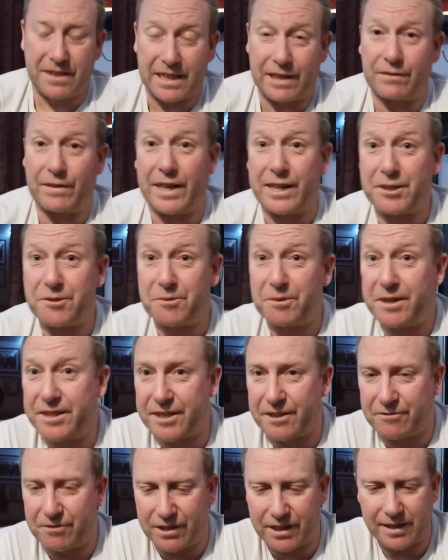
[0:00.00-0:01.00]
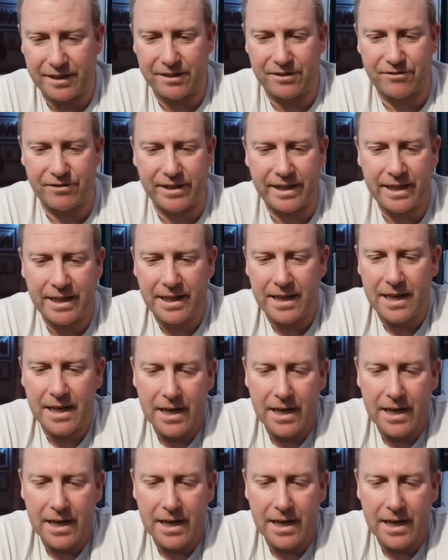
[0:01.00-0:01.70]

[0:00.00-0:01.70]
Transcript: Give that to her so she could try.